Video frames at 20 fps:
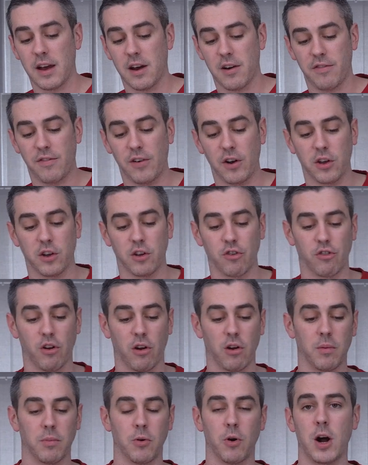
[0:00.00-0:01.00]
they are fully
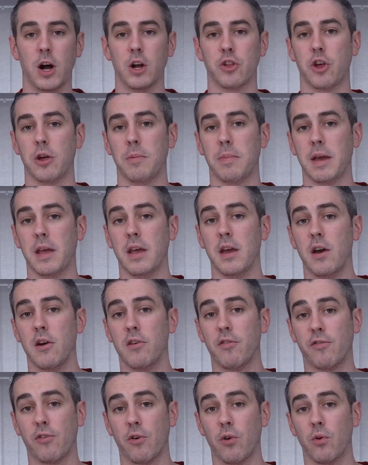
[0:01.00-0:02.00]
controllable RGB
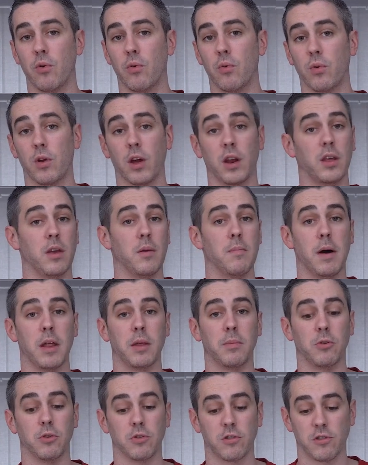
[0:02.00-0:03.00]
through kind of your
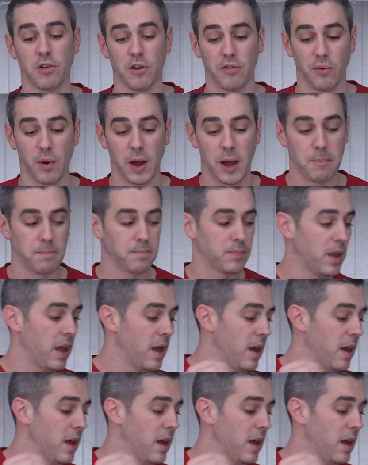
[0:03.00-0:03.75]
motherboard software.